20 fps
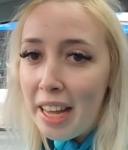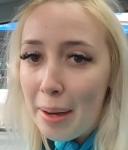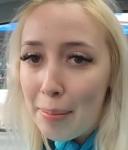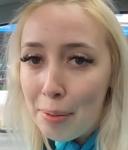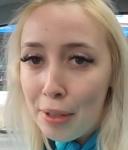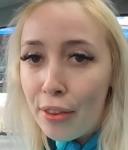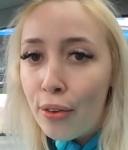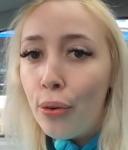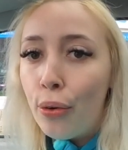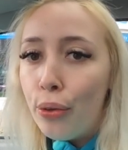
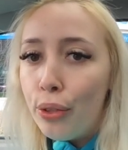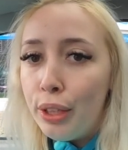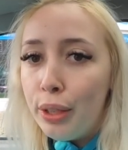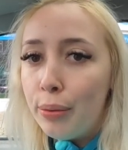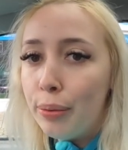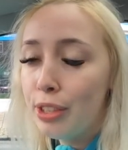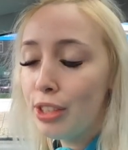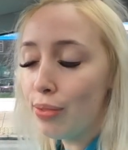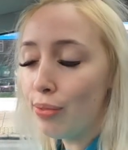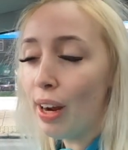but the
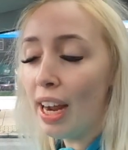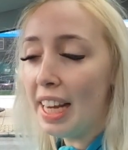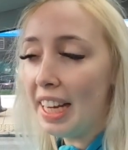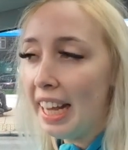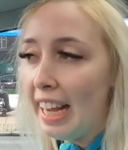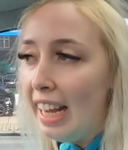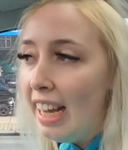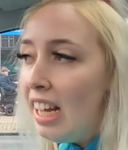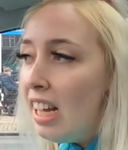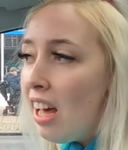order was
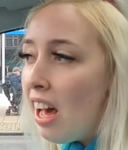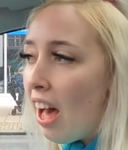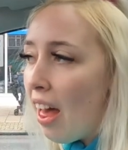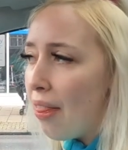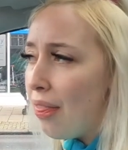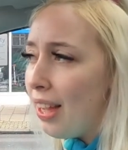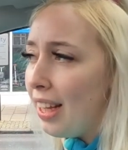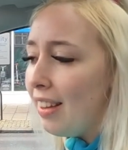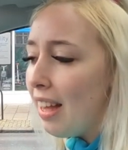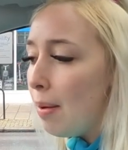ready.
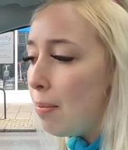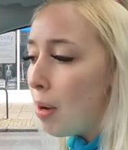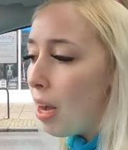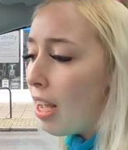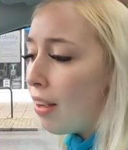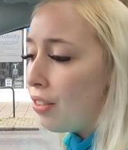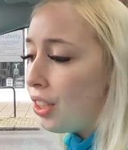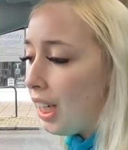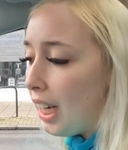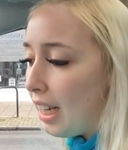I think they
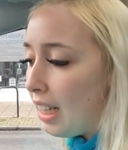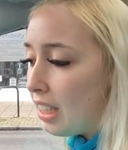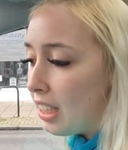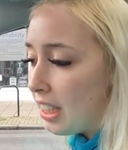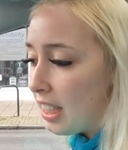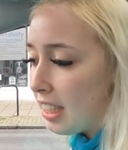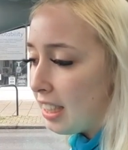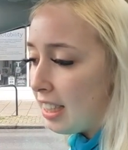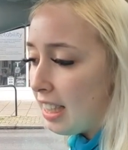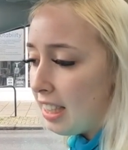might have
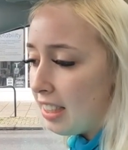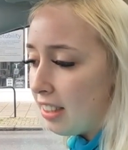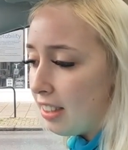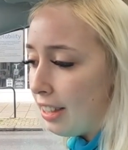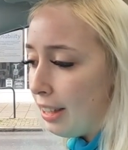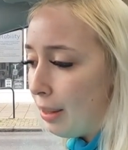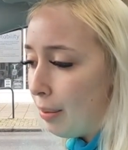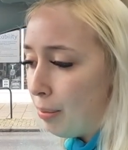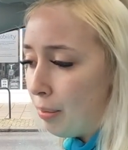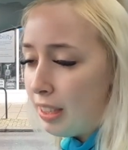changed the
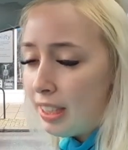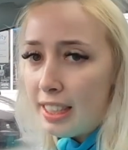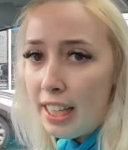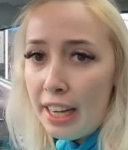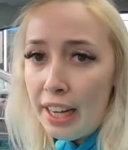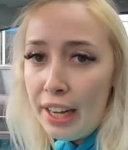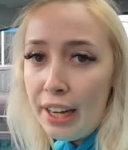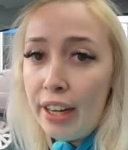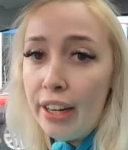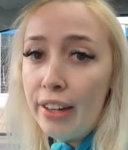system
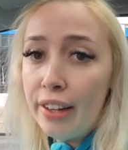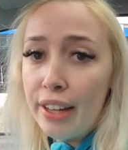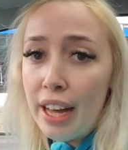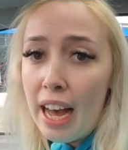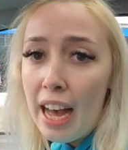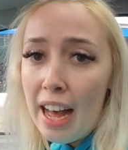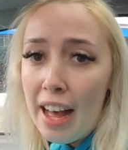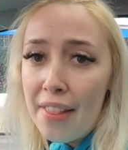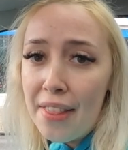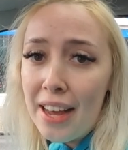so
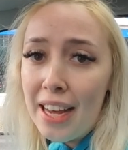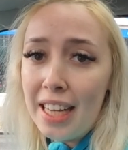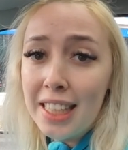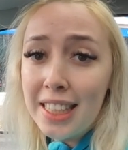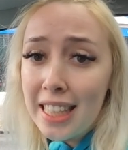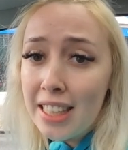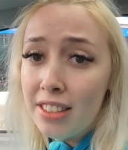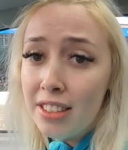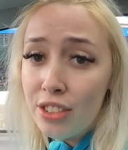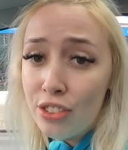uh, that it
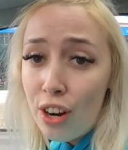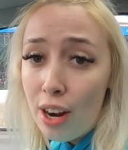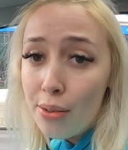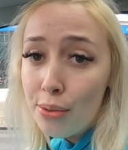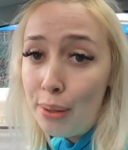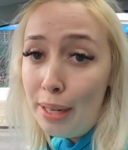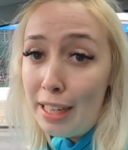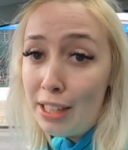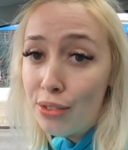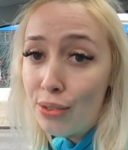sends the
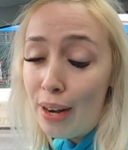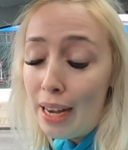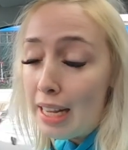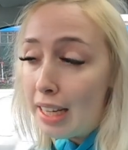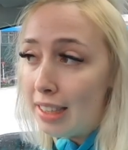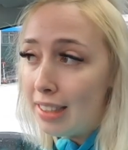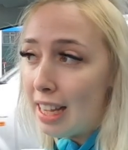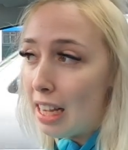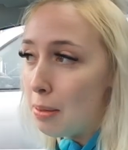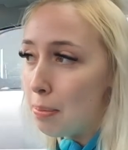drives when it's
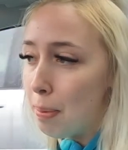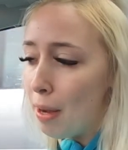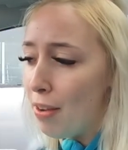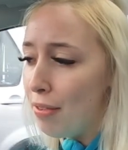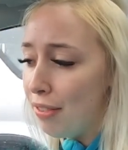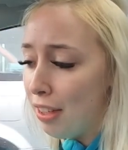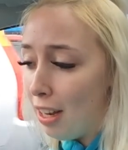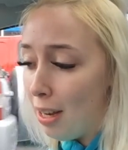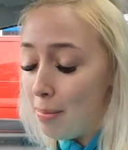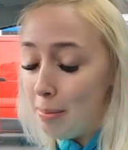ready because that's
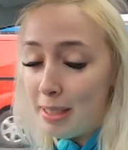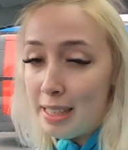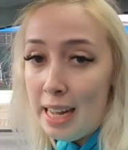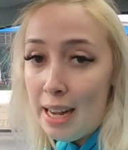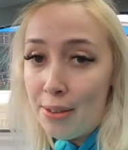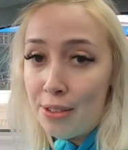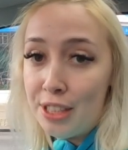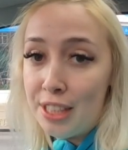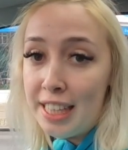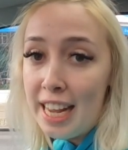both times
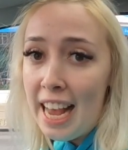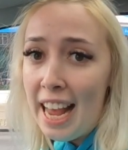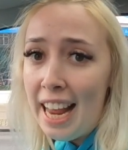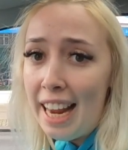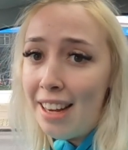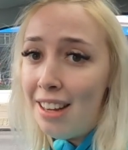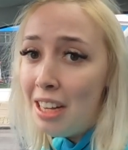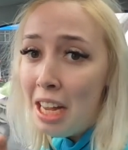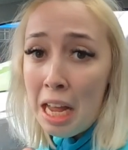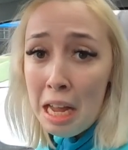now
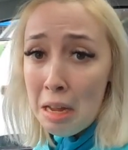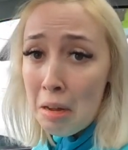today.